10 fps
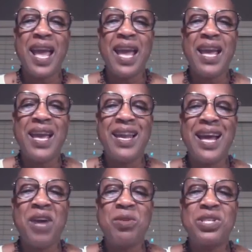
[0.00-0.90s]
and
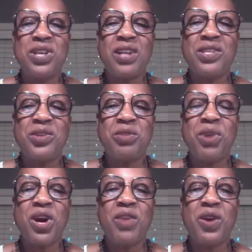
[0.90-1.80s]
I will talk to you
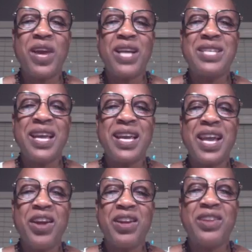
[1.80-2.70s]
tomorrow, and take
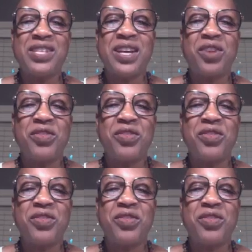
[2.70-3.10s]
care of yourself.